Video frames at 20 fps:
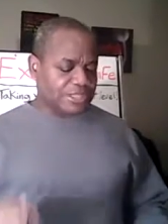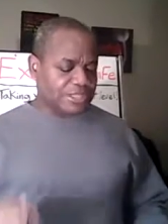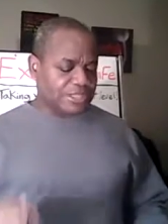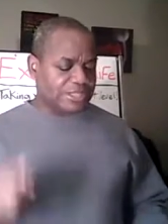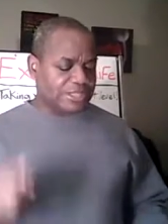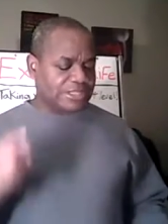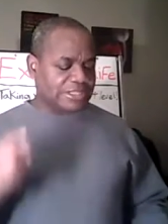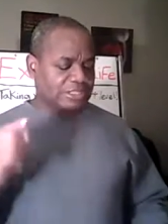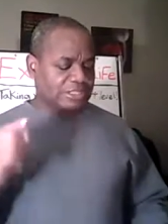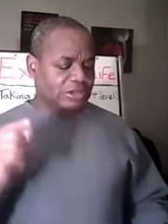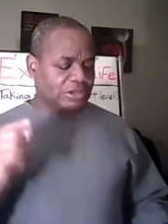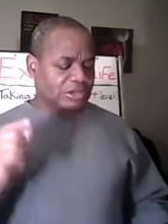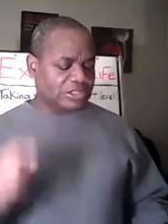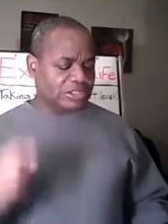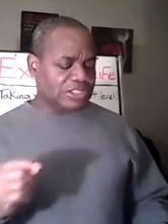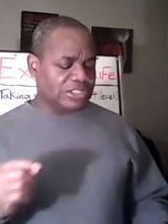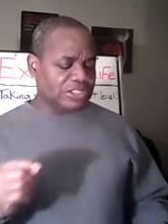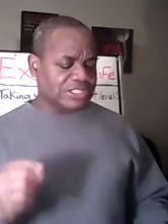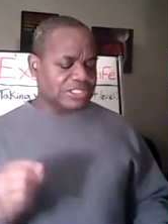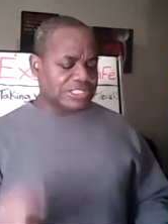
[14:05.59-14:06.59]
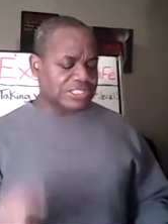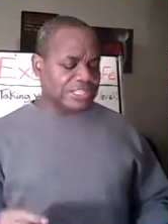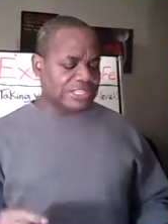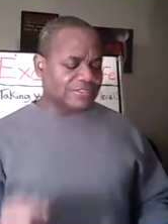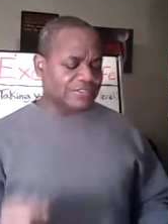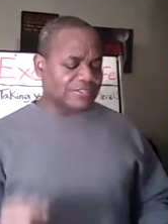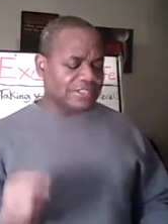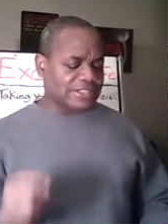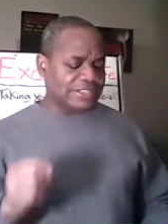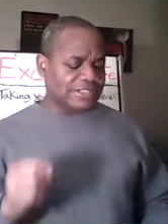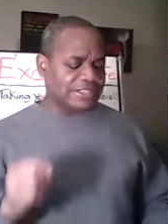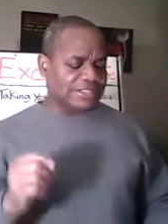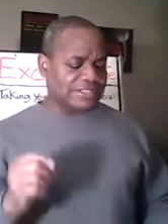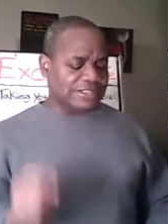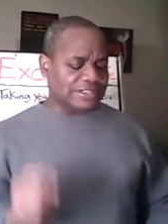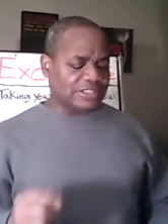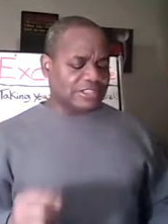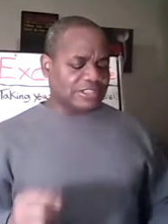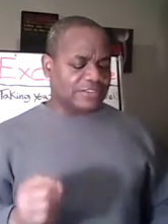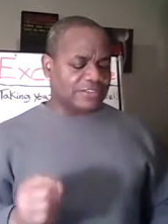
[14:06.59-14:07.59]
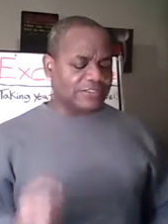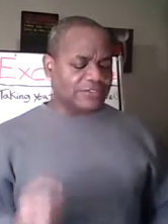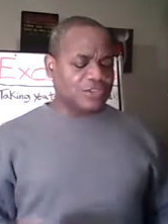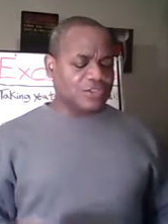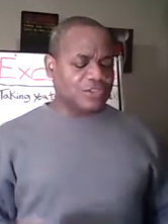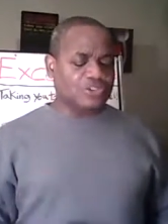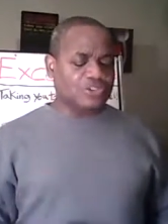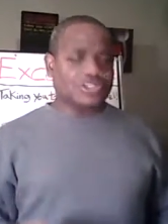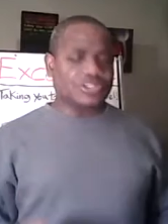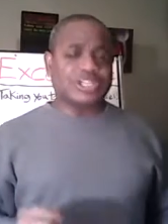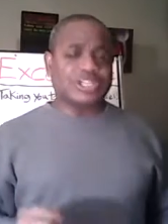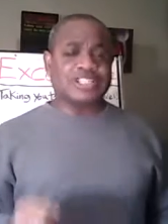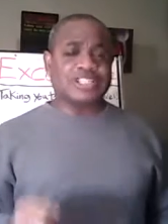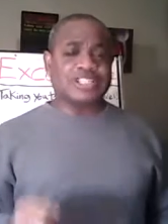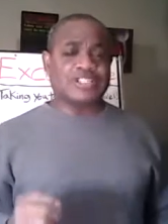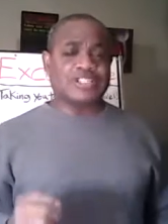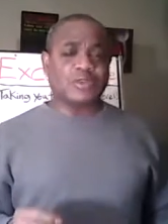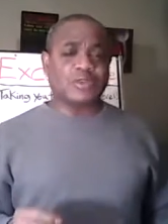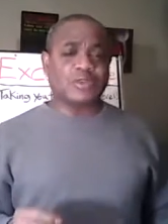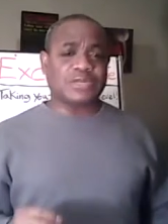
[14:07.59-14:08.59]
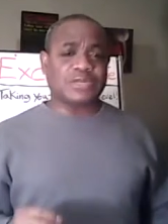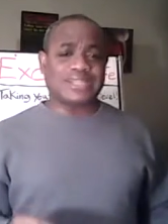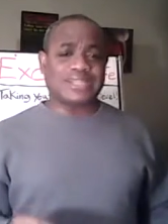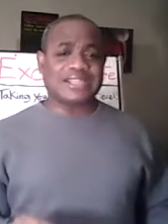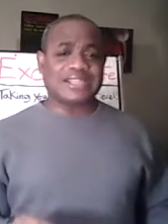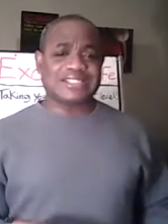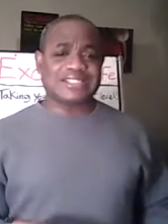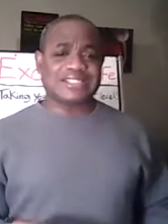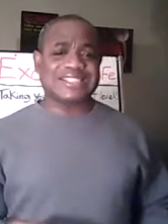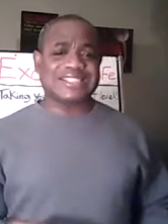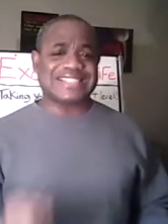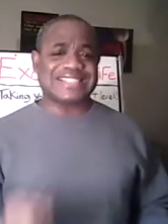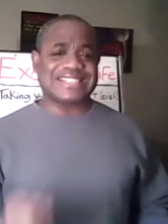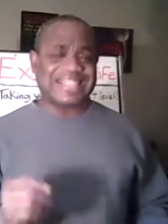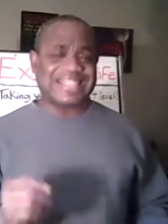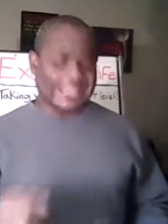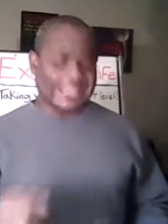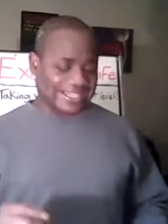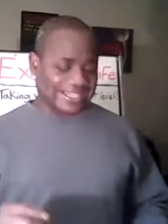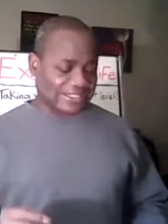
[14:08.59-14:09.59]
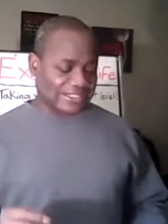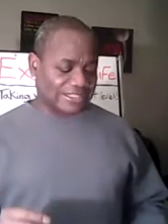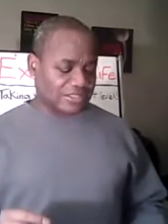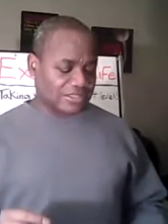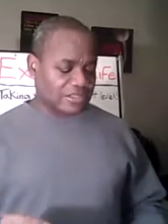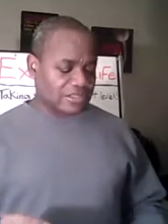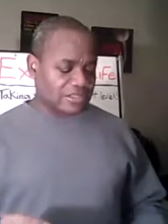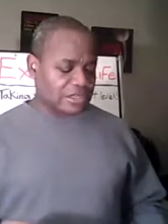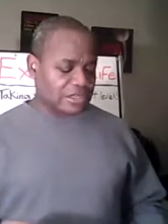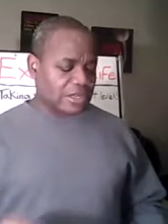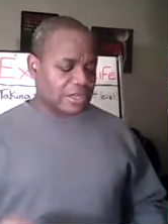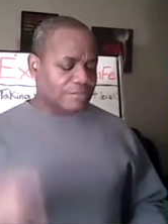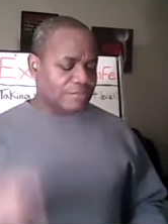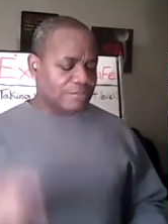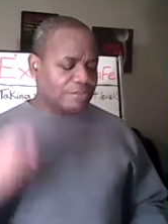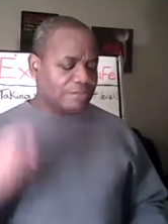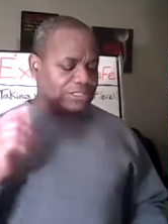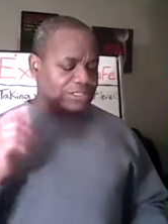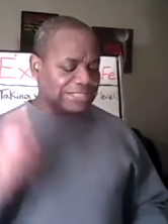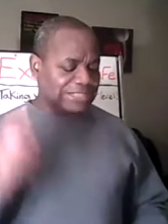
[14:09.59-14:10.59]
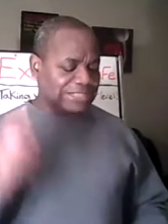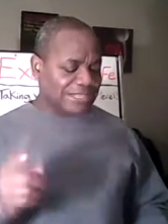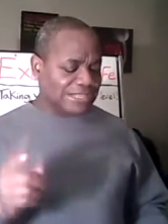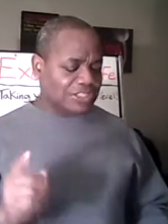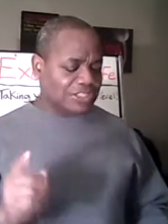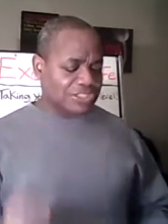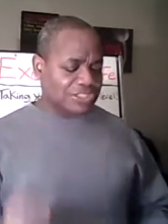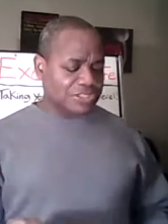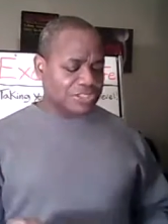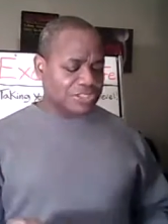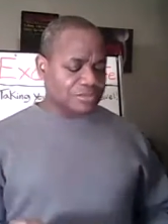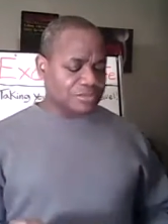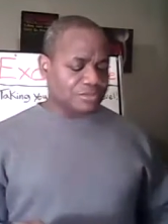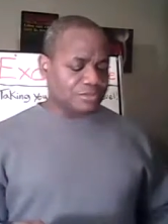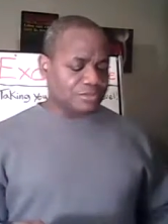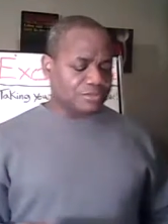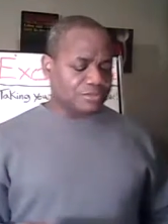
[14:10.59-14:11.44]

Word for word: Let others leave their, their future in someone else's hand, but not you.